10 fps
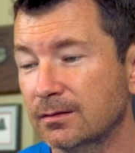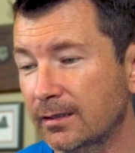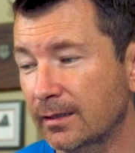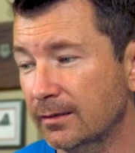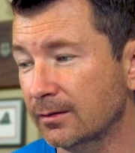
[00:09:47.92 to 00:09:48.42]

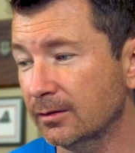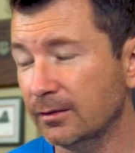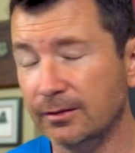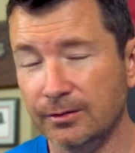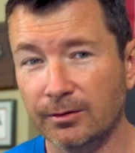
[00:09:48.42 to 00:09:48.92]
And
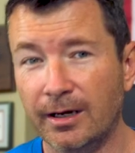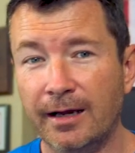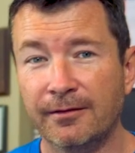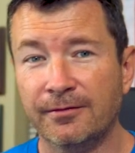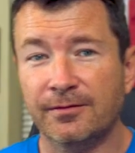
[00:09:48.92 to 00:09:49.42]
you'll
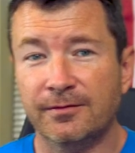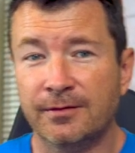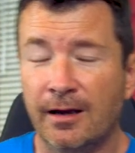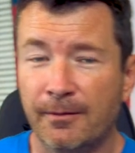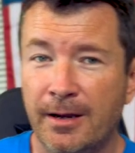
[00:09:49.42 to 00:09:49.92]
have
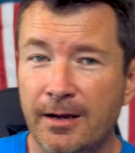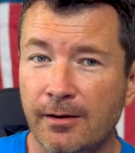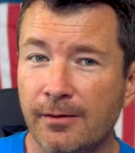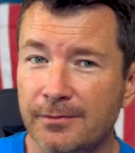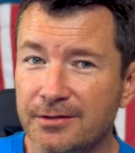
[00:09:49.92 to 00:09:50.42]
now
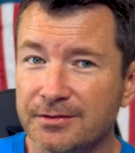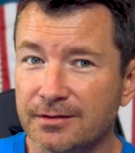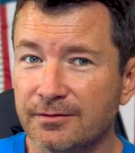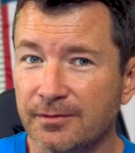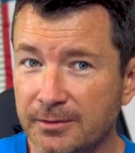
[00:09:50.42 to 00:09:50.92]
background
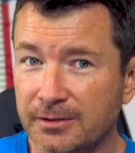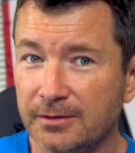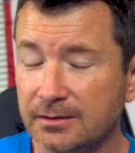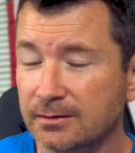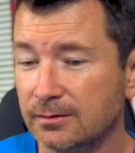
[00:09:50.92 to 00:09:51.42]
music from
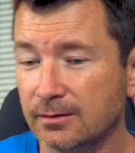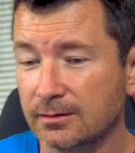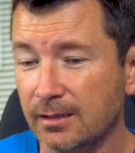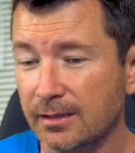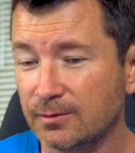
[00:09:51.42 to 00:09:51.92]
Luna
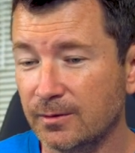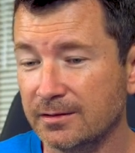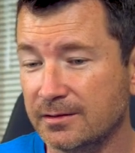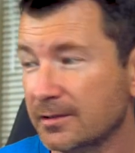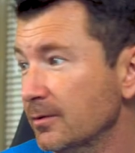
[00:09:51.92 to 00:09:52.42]
as we
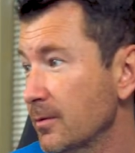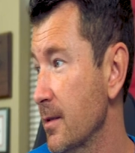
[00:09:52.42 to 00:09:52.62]
continue with